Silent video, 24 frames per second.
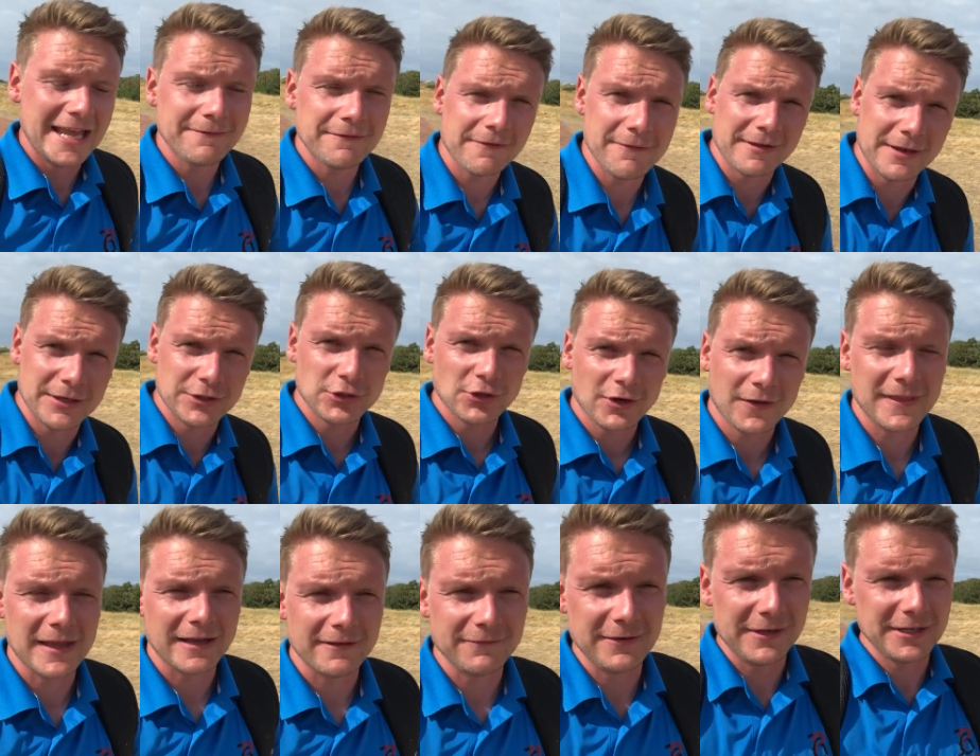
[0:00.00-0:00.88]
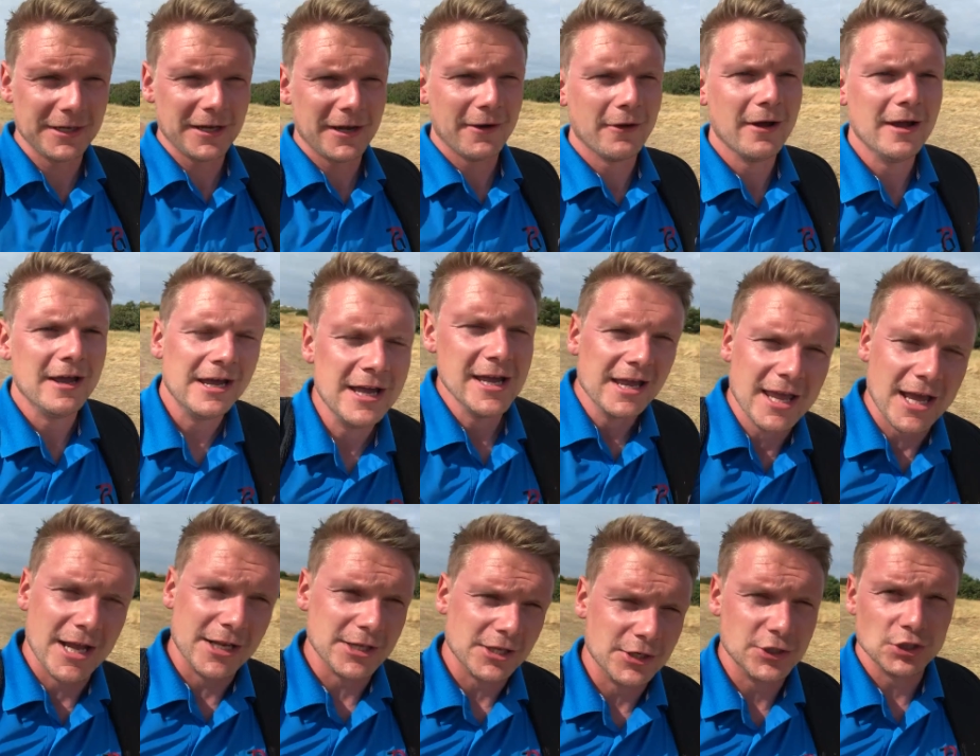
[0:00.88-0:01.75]
If you've enjoyed that video
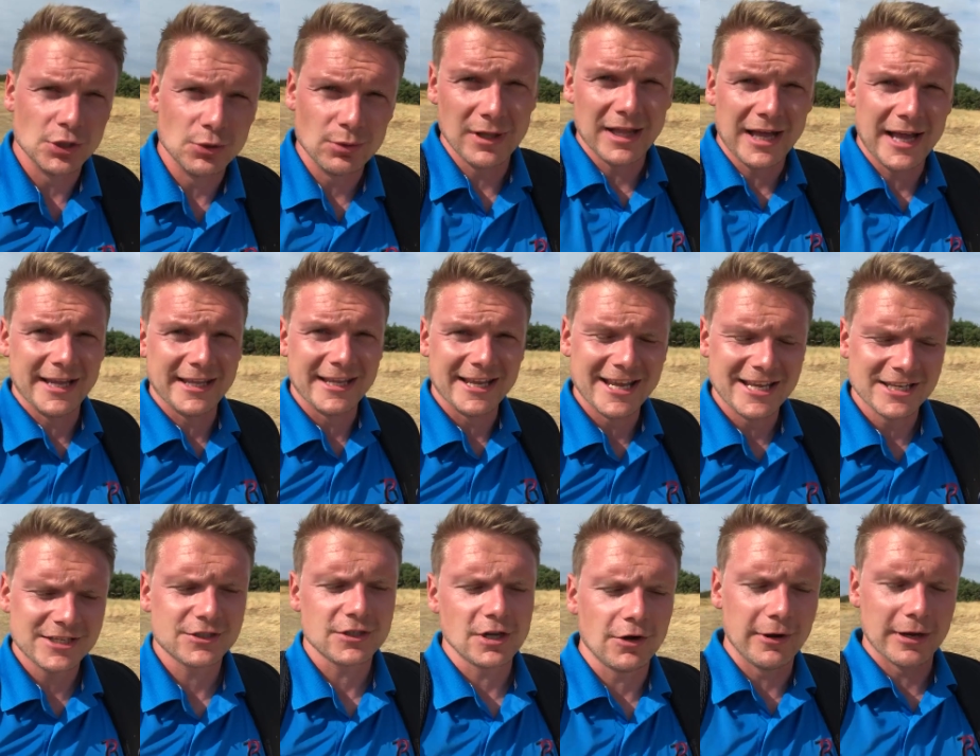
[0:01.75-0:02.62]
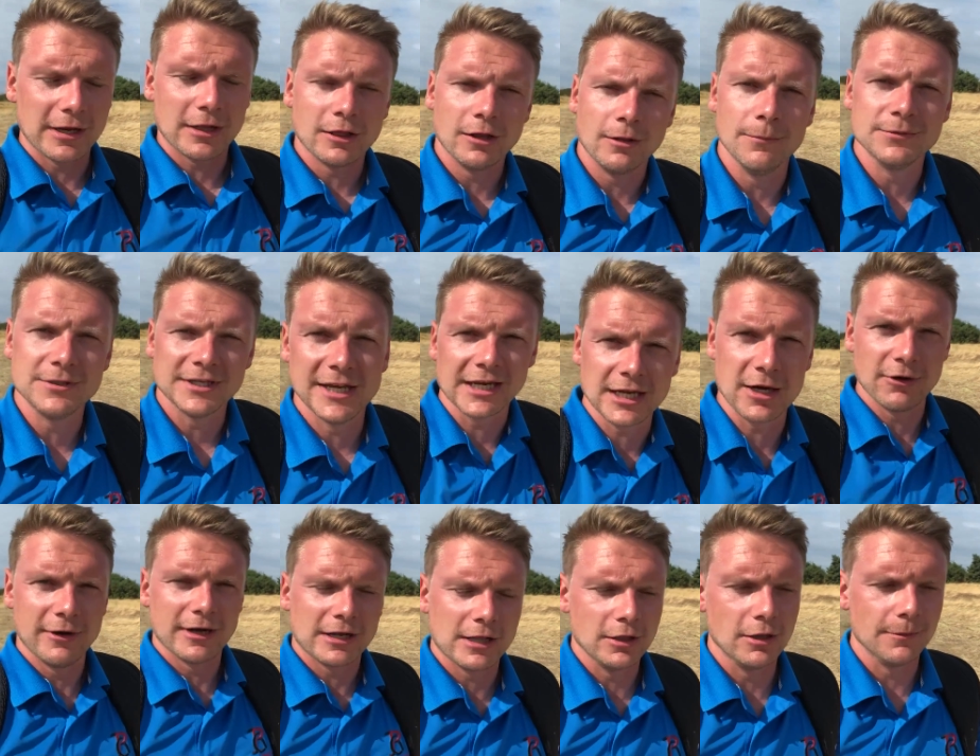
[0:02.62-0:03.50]
and you do like your historic clubs,
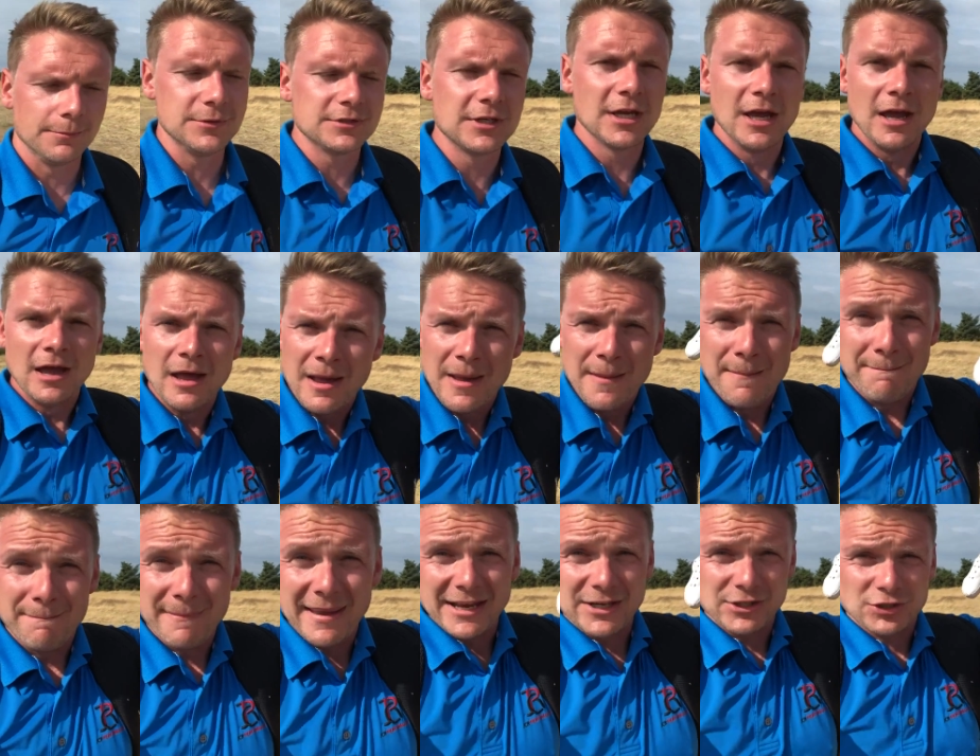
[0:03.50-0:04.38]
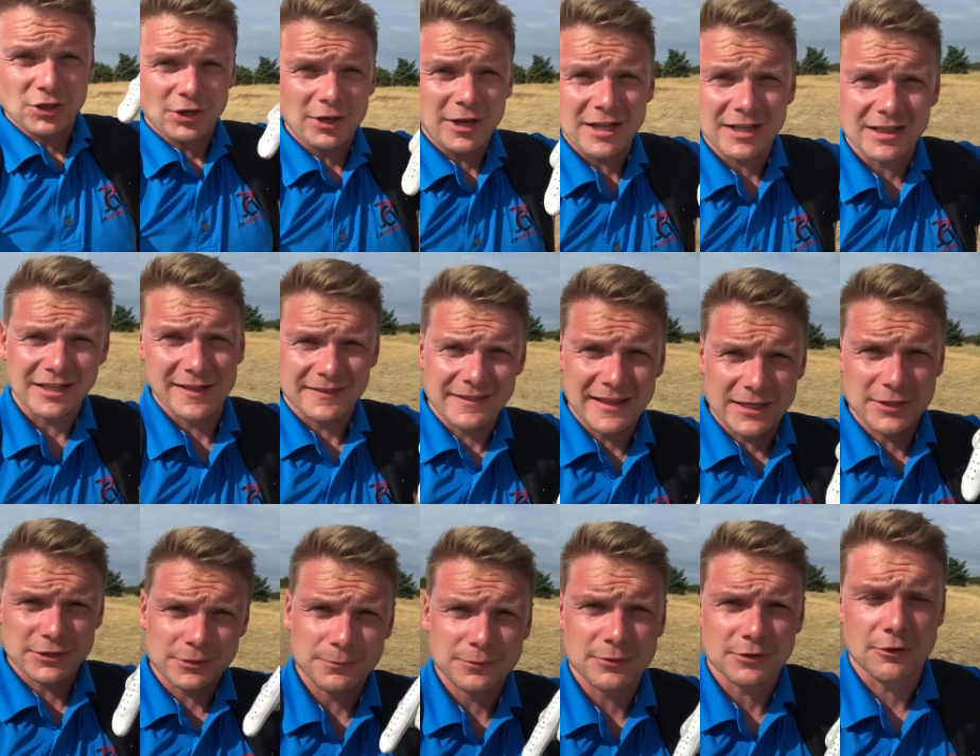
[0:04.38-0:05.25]
hickory clubs, make sure you click
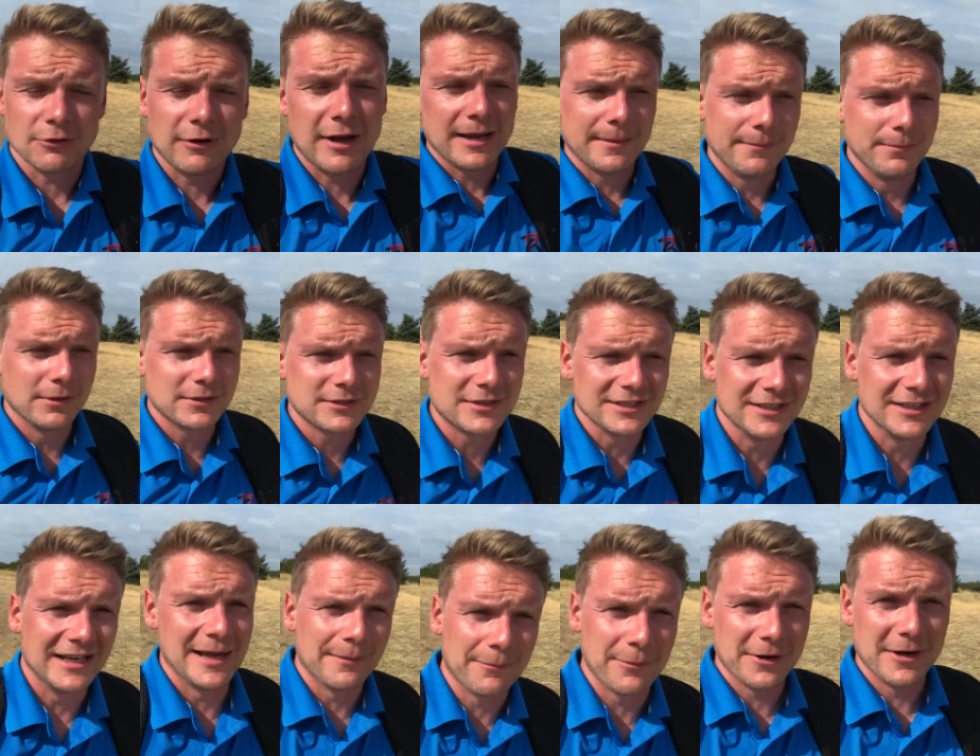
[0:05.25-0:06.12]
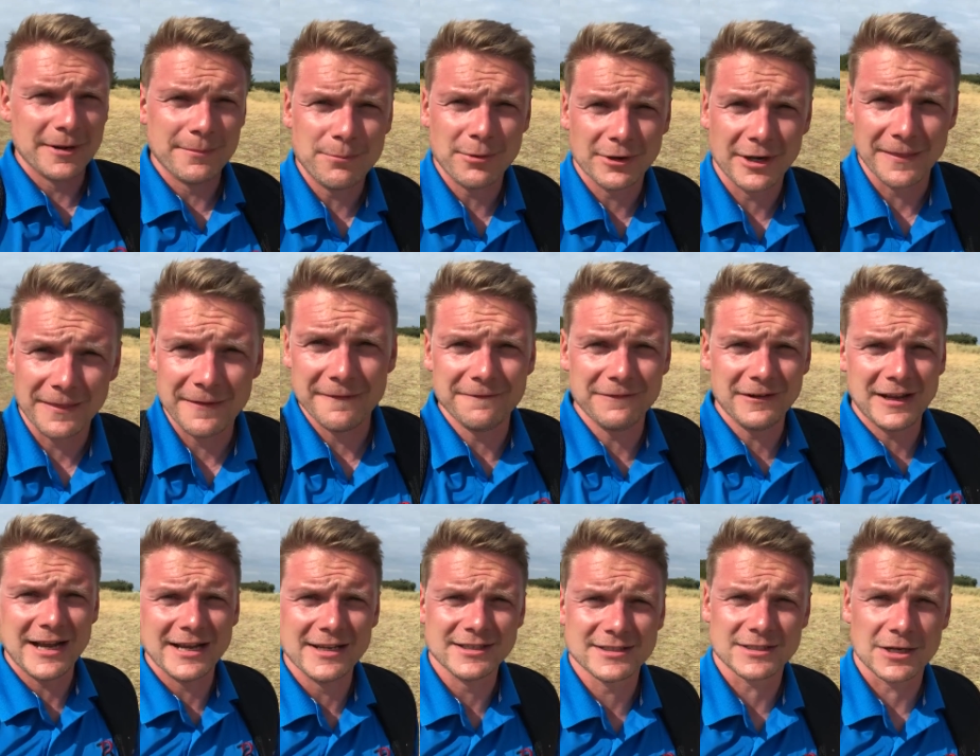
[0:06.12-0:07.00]
that subscribe button. I'm going to put it on the
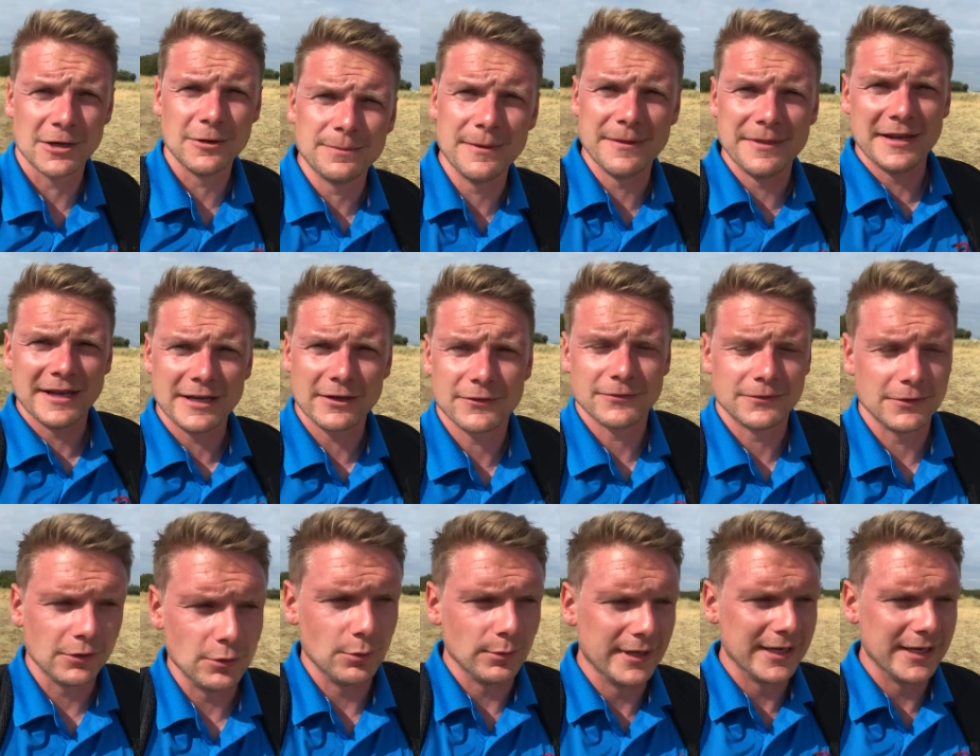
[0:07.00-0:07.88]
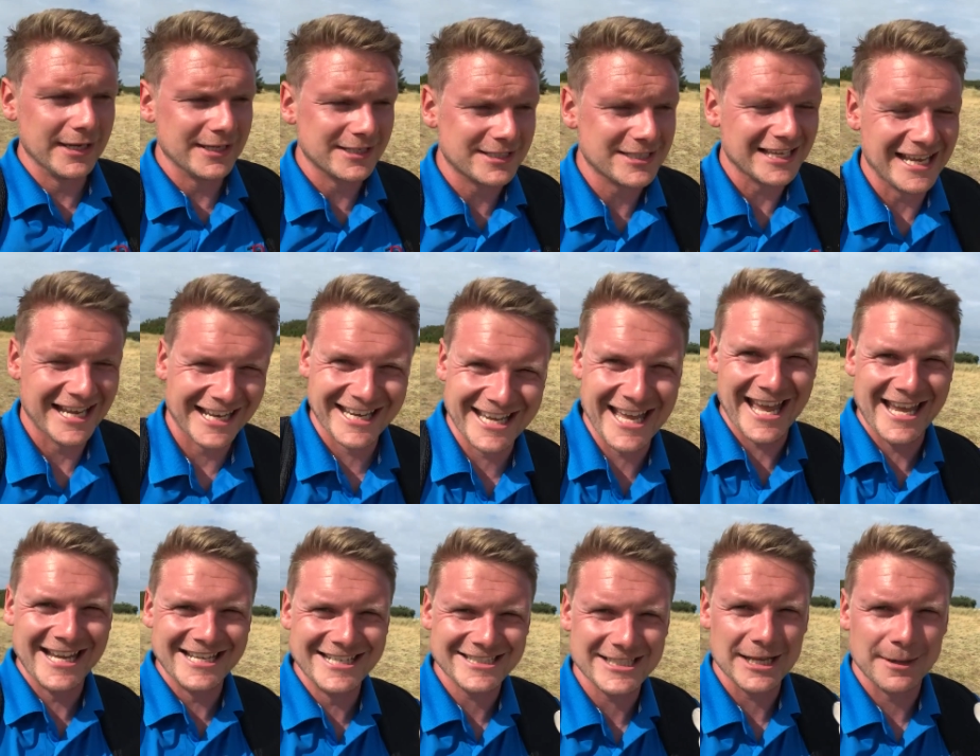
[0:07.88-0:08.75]
FlightScope in the next few weeks
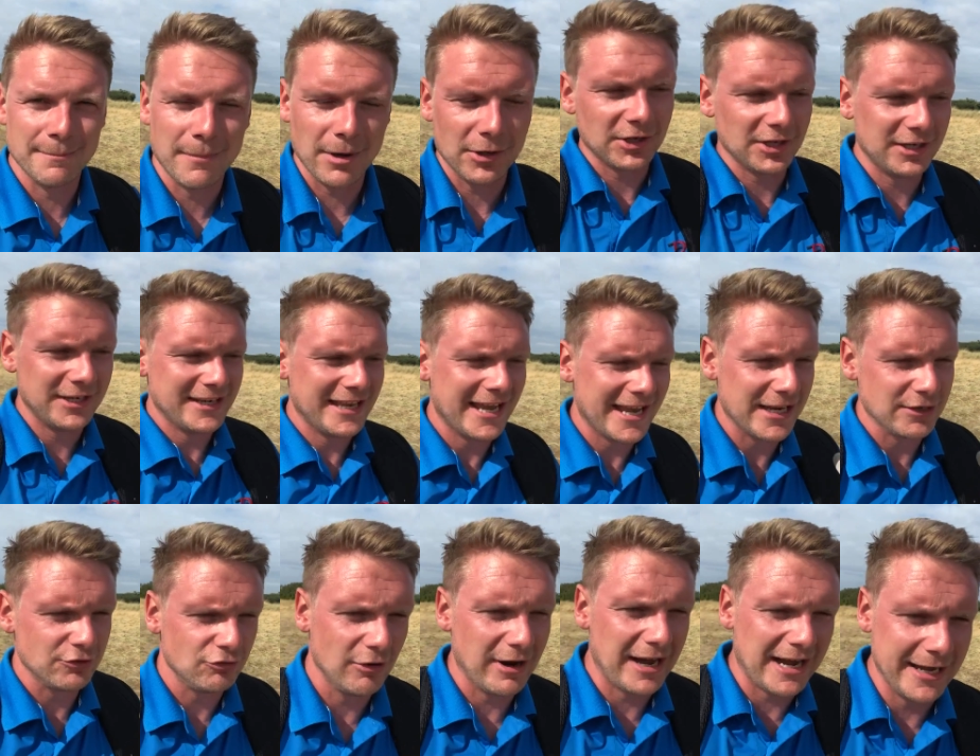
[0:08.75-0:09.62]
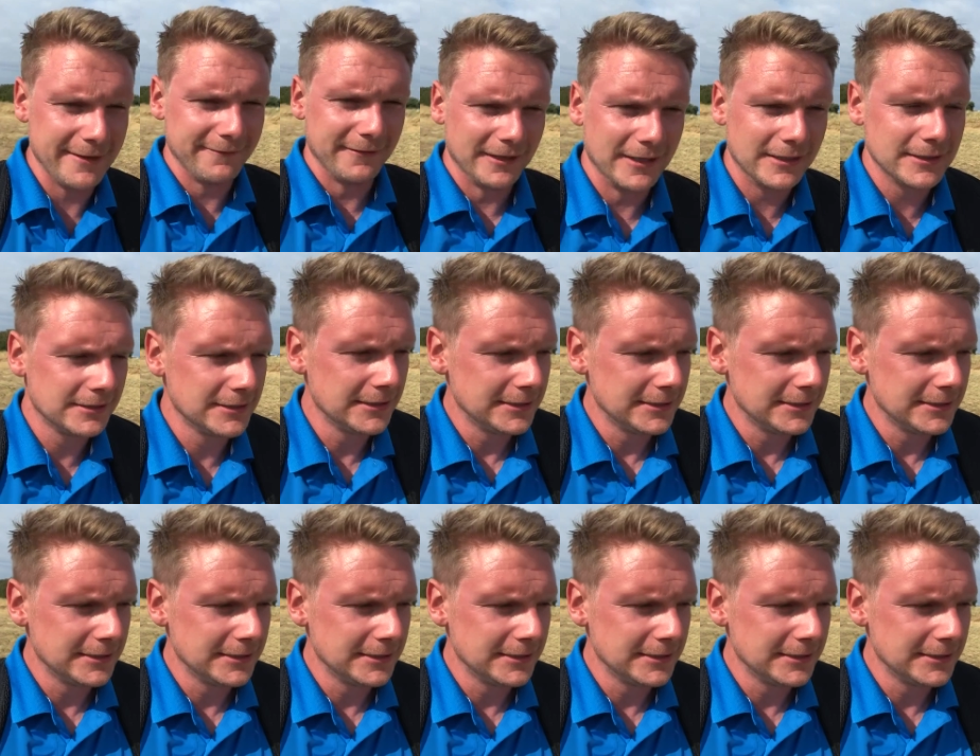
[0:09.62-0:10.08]
against a modern day driver.